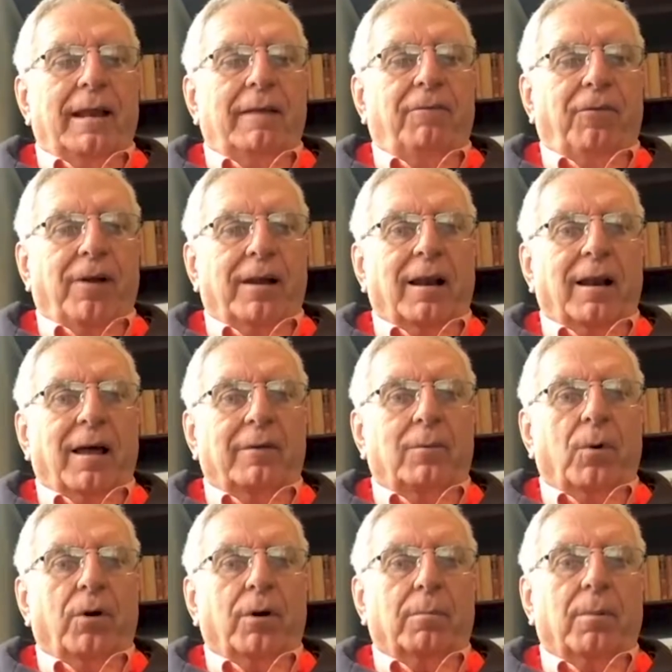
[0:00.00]
really
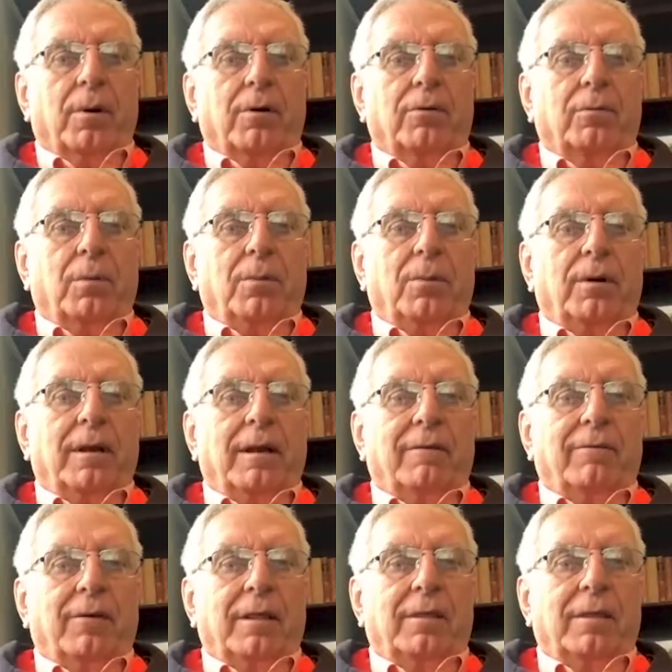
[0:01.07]
frontline work because we were
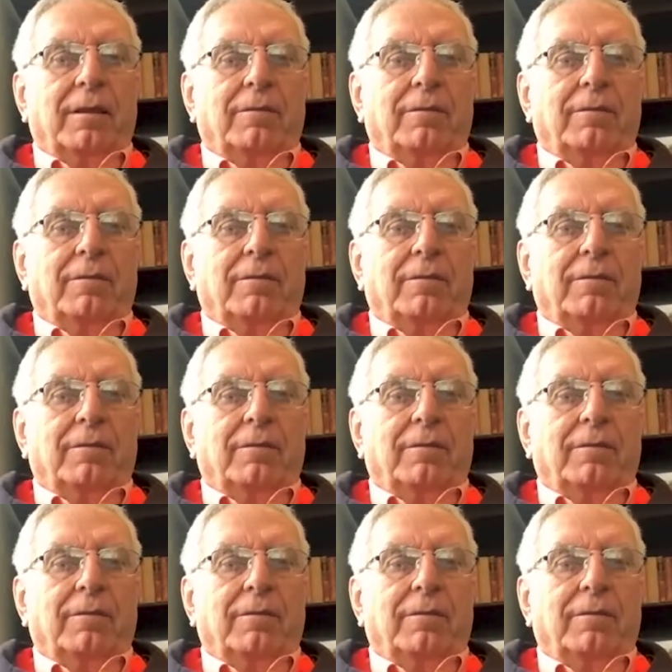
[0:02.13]
delivering